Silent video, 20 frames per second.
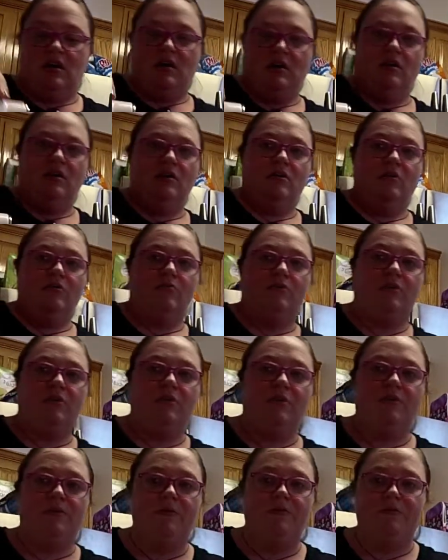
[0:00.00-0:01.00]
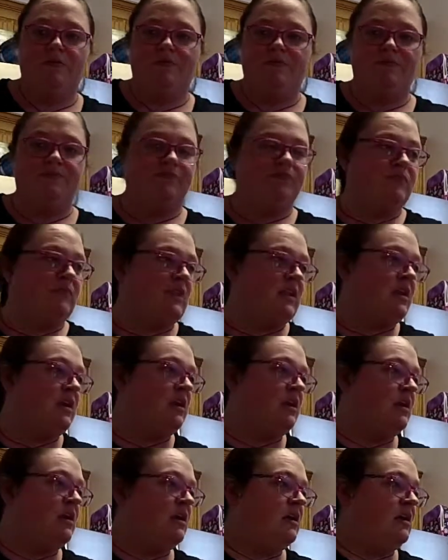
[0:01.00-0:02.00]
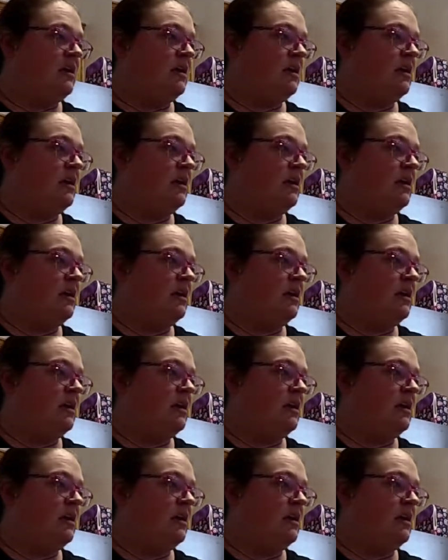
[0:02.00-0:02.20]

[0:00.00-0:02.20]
Timmy, did you throw yourself to the ground?